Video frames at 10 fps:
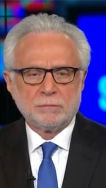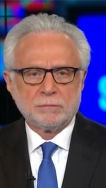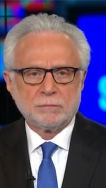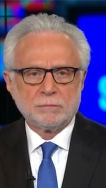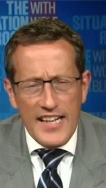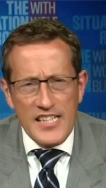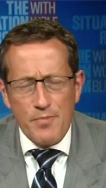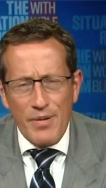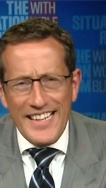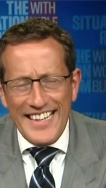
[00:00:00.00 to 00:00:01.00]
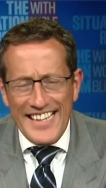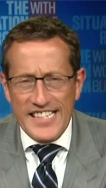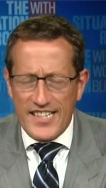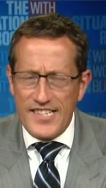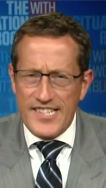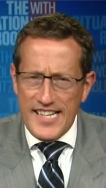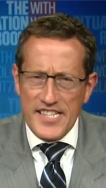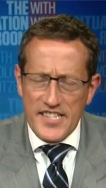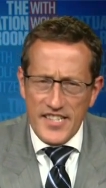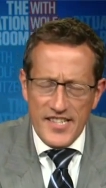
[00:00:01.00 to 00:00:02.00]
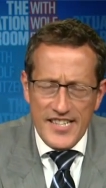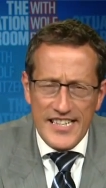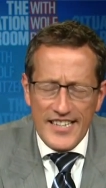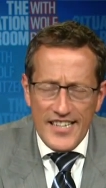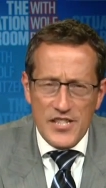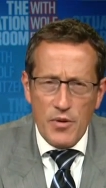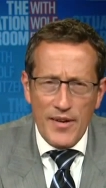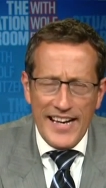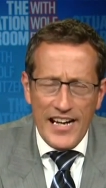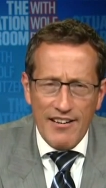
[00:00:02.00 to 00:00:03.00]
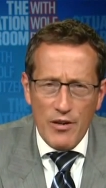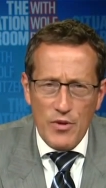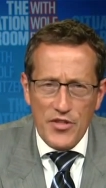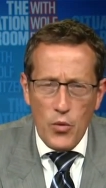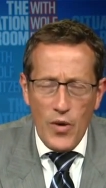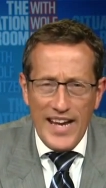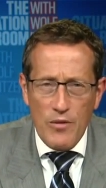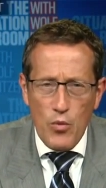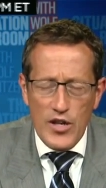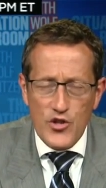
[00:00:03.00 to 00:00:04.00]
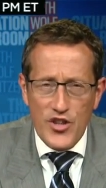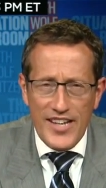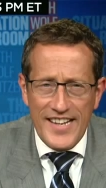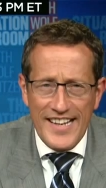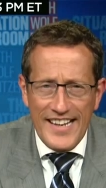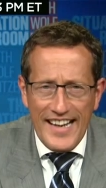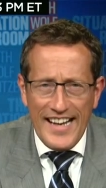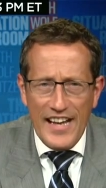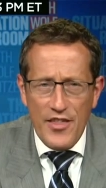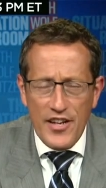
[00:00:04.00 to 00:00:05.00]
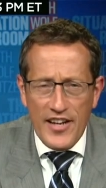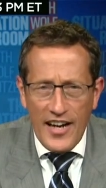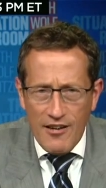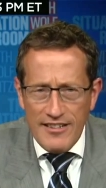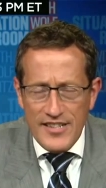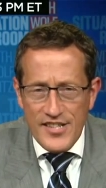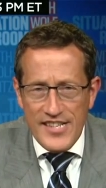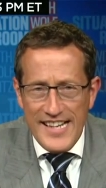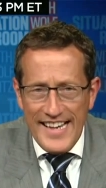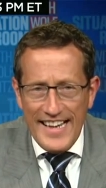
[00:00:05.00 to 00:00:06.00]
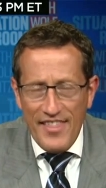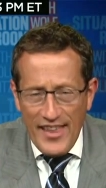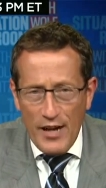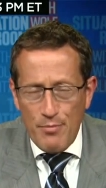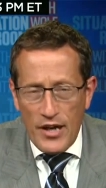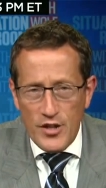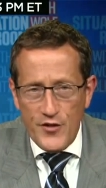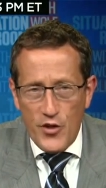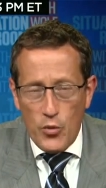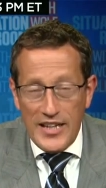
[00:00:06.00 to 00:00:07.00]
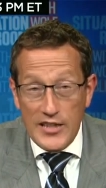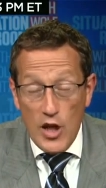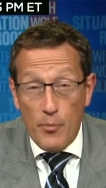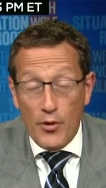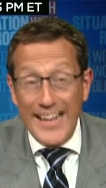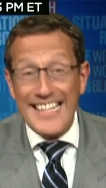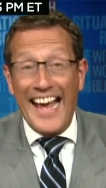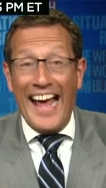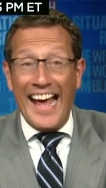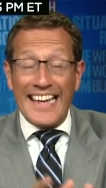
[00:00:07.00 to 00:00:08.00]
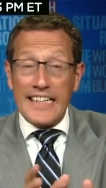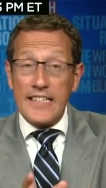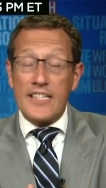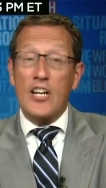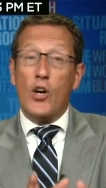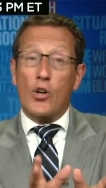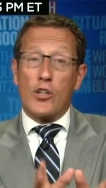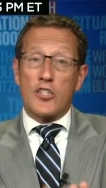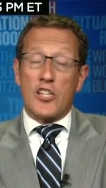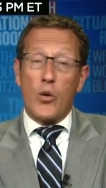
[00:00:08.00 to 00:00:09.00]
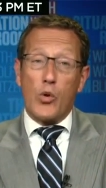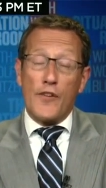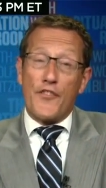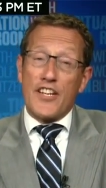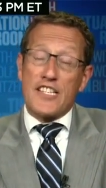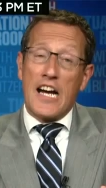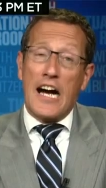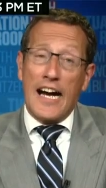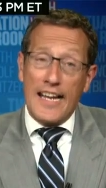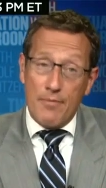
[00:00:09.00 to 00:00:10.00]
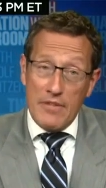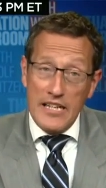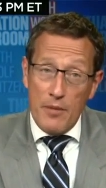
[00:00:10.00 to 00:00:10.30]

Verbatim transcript: It does, but it is consistent, as we were hearing, with the way in which the uh, the currents in that part of the world operate, and also Wolf the time